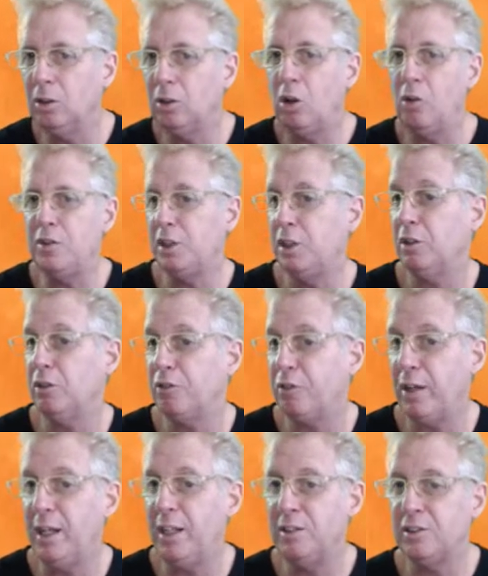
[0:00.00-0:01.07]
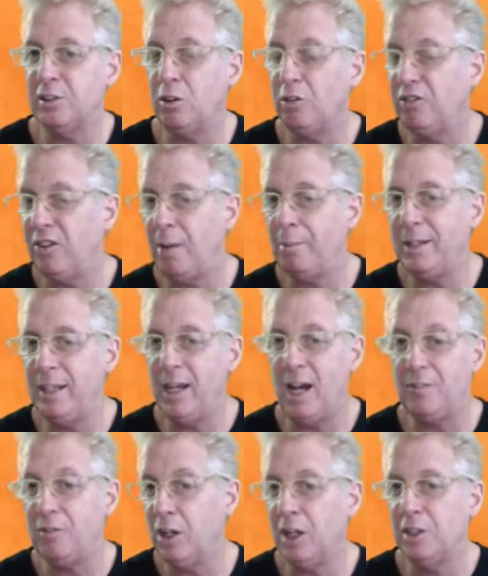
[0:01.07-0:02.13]
go visit your friends, your family,
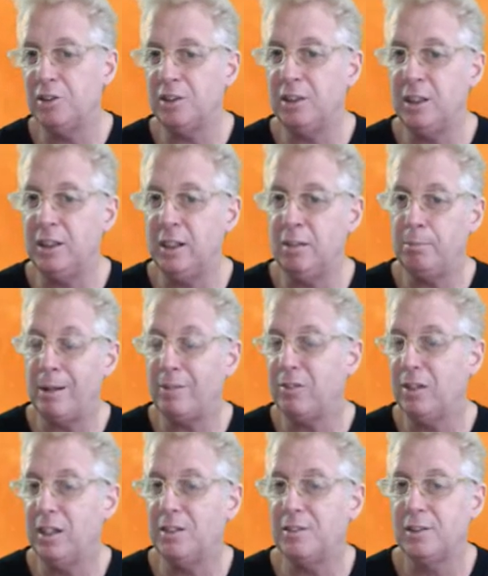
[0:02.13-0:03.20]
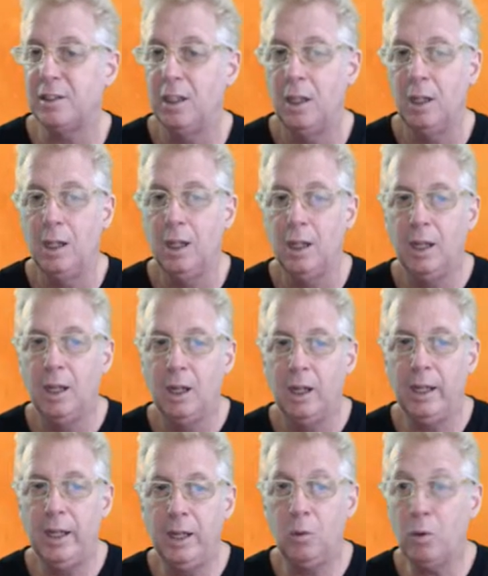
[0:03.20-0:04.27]
have lunch, dinner, breakfast,
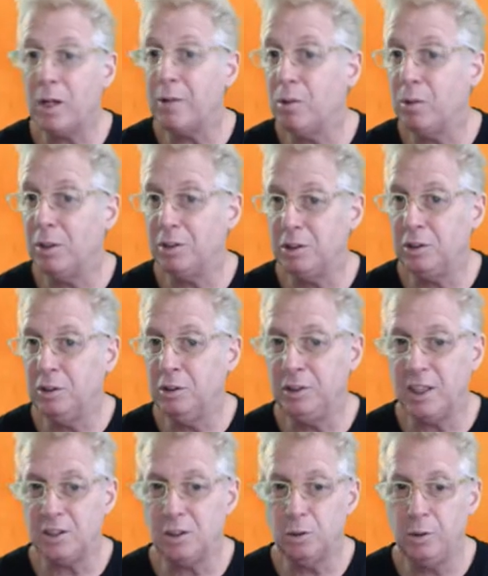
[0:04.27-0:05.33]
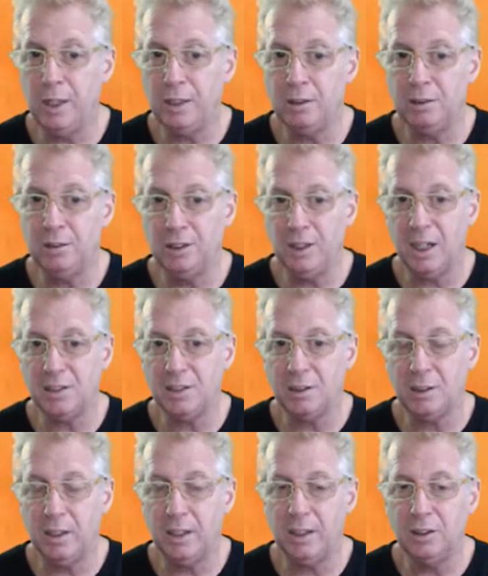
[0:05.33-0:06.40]
whatever you want to do, just do it. Just
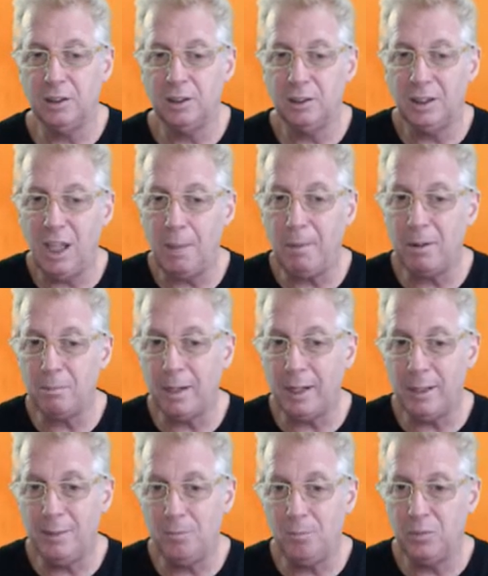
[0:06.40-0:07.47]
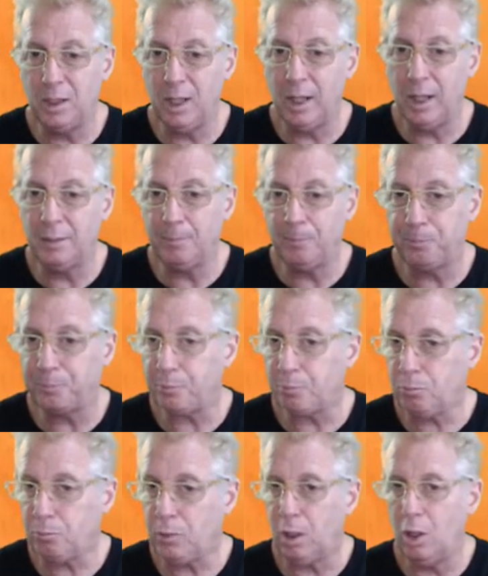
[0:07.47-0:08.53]
keep in mind that
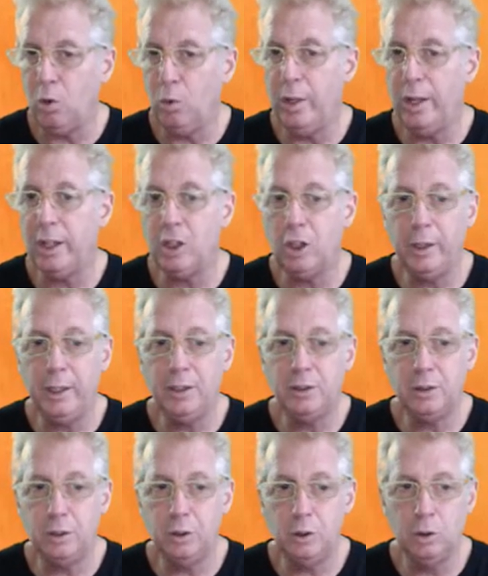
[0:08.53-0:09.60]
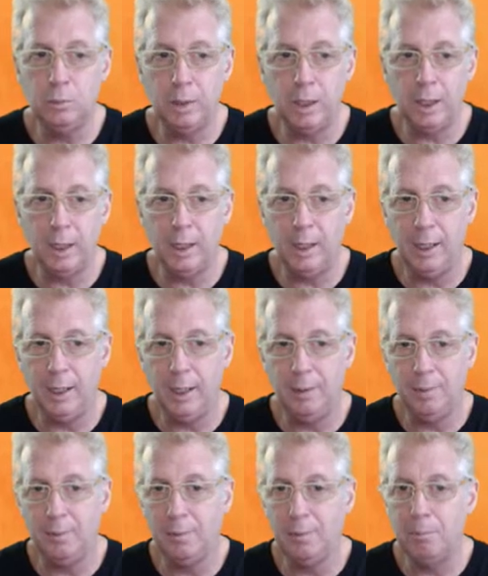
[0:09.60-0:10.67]
we are going to
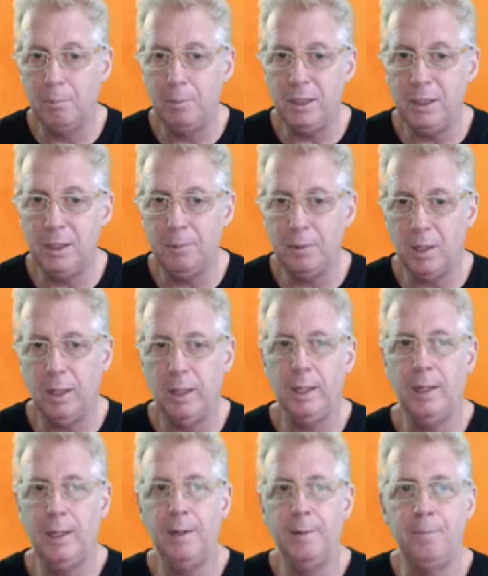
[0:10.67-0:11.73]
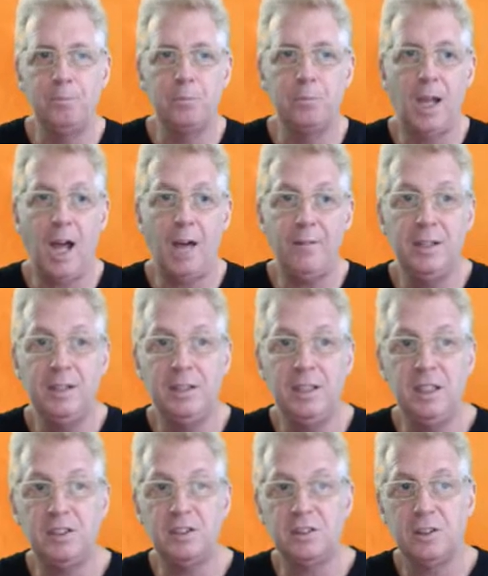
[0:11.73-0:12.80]
be having
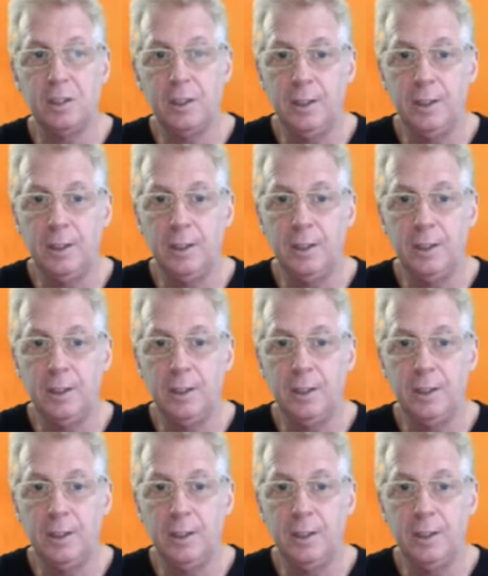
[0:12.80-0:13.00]
these